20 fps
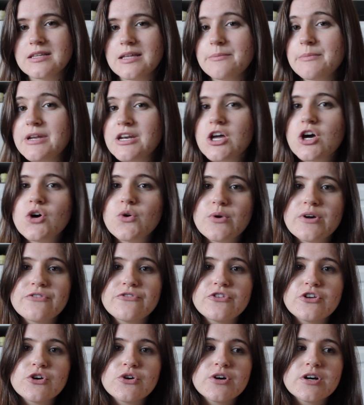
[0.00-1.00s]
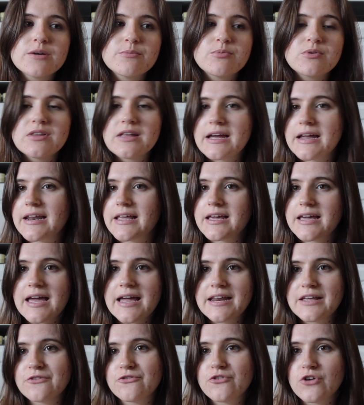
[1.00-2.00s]
Let me know if you're planning
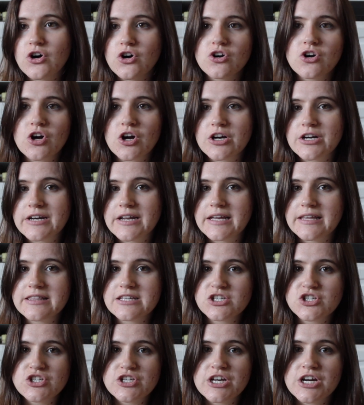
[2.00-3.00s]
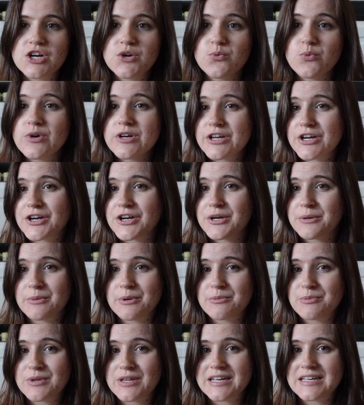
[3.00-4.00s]
any fall gardening this year, what you're going to
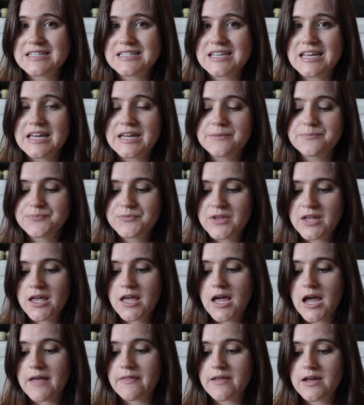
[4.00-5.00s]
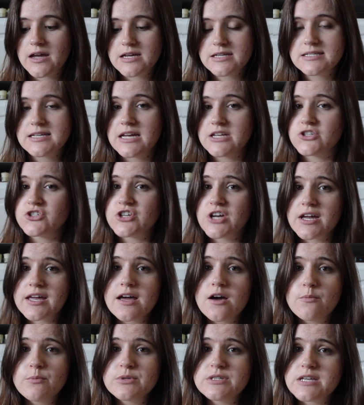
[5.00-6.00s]
be planting. And like I said, check
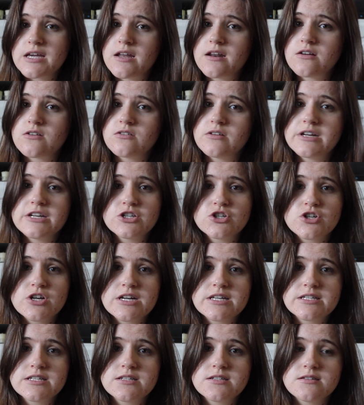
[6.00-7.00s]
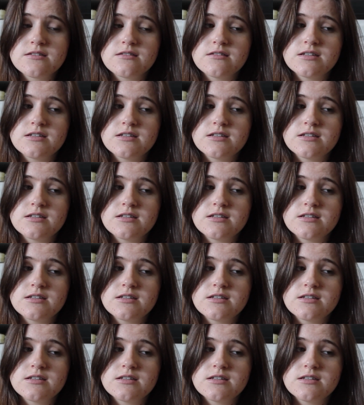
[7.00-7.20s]
out Botanical Interests.